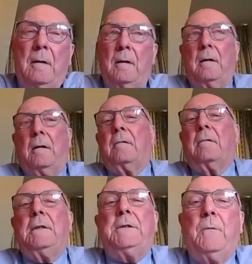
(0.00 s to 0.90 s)
I
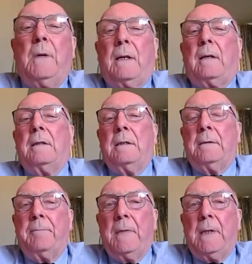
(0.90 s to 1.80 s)
greet you well
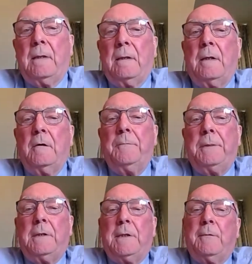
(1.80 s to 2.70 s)
and hope
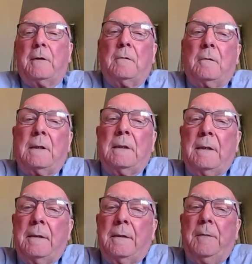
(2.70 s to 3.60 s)
that you are all
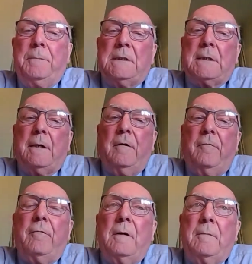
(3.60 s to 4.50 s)
keeping
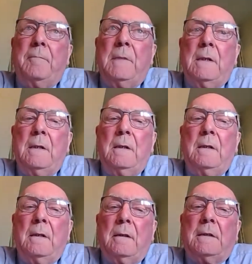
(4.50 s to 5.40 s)
safe.
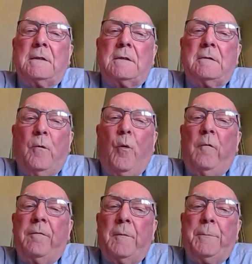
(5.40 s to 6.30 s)
This
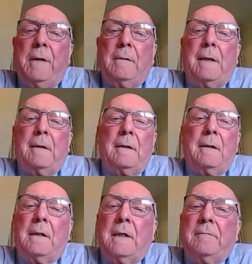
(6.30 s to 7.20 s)
awful period in our
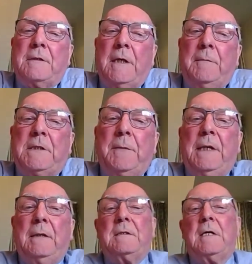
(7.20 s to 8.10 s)
lives seems to
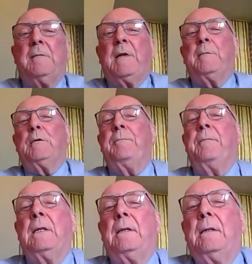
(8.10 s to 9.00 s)
be interminable,
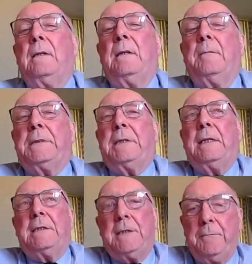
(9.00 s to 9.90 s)
but it
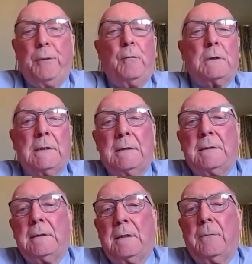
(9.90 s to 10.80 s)
is
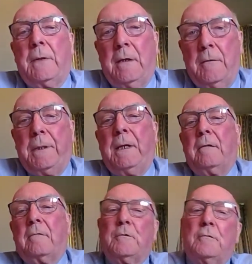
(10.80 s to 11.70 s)
important that we obey
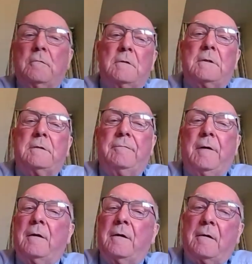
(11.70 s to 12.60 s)
the rules,
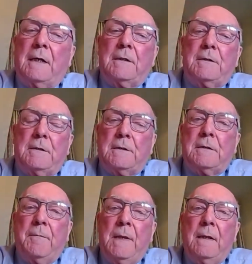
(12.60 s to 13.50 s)
follow
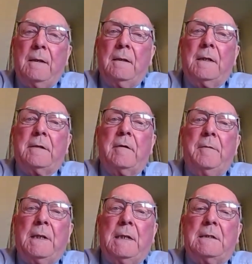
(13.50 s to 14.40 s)
directions, and
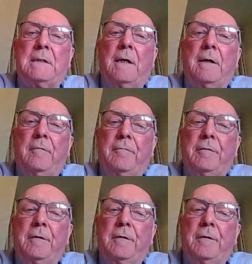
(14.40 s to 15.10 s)
remain safe.